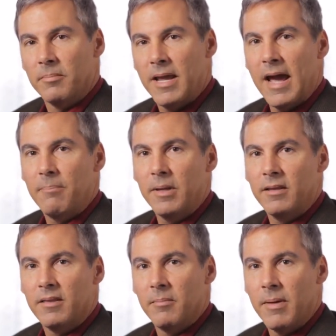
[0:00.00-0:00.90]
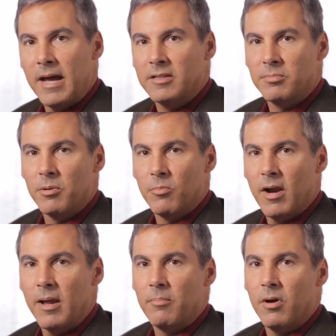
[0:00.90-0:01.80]
capping the maximum
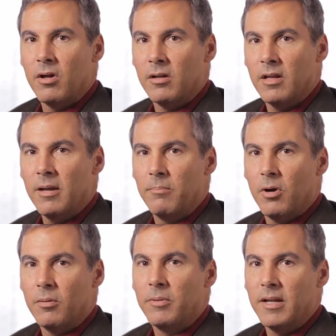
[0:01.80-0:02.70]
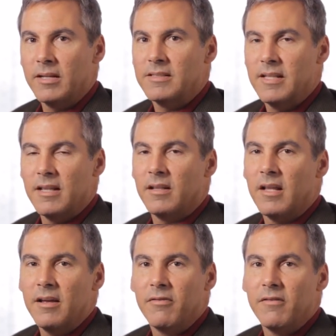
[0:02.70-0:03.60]
ramp on a light bulb can extend the
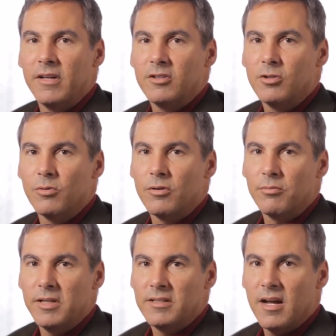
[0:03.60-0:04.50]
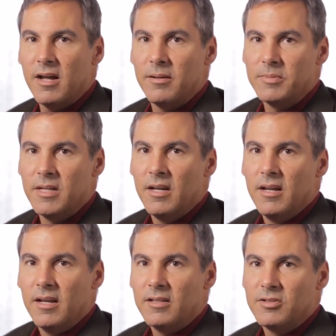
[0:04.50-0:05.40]
life of it 2 or 3 times.
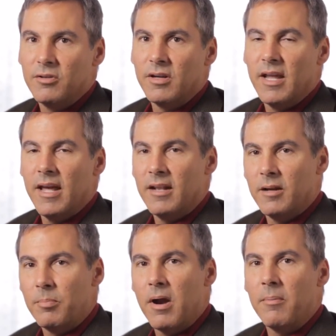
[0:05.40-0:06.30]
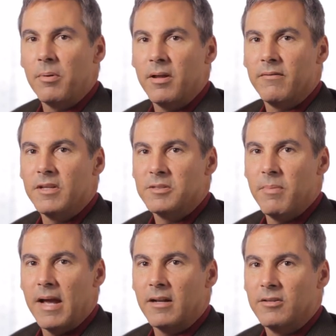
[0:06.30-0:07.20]
And so again, in a property of this
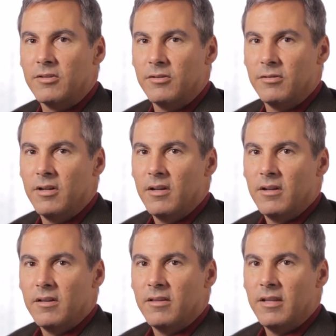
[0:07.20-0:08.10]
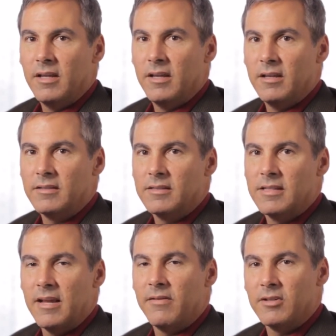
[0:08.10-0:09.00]
magnitude, the
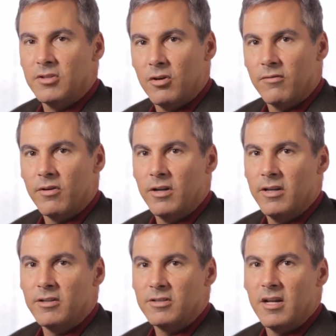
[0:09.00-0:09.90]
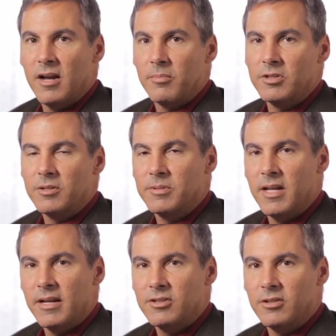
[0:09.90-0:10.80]
savings over a year's time are
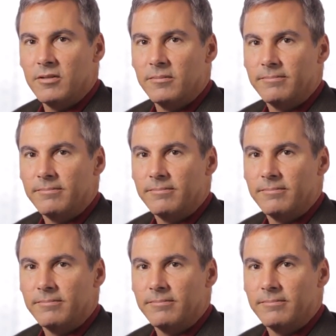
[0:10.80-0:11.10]
substantial.